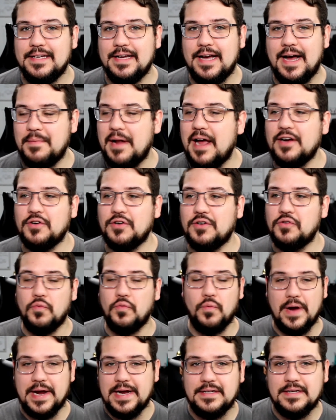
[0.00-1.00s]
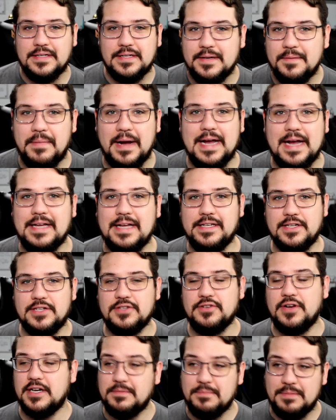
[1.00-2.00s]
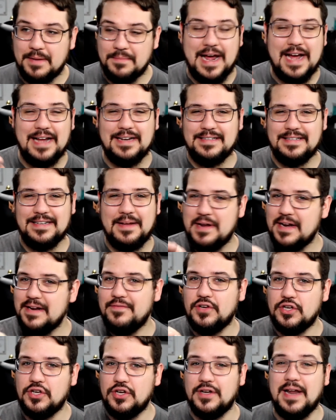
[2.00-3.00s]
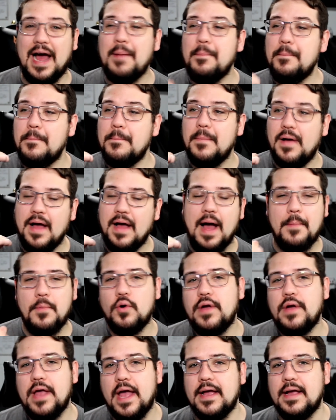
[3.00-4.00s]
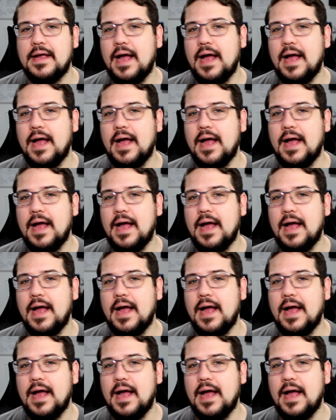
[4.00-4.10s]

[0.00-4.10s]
I'm not great by any stretch, but I'm not I'm not even good. I'm I'm okay.